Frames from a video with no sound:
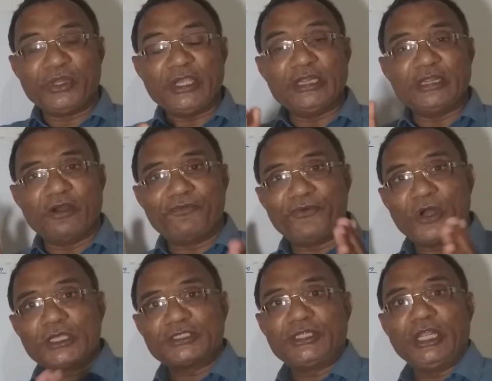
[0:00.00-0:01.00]
in the
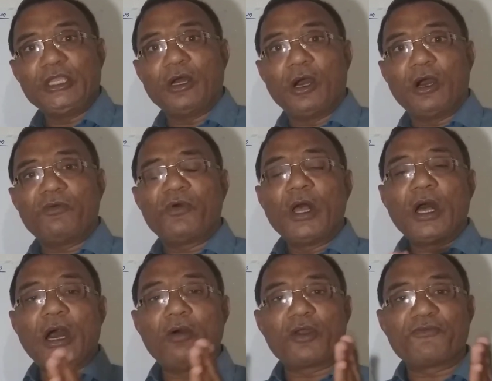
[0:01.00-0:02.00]
functioning of
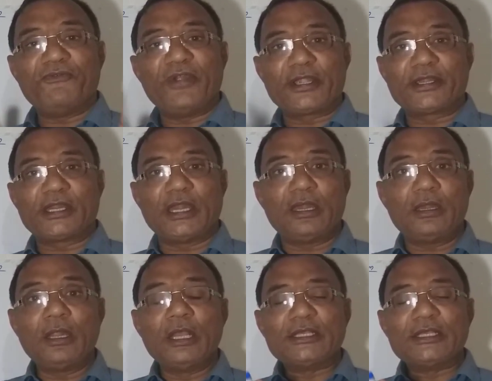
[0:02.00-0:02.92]
our federal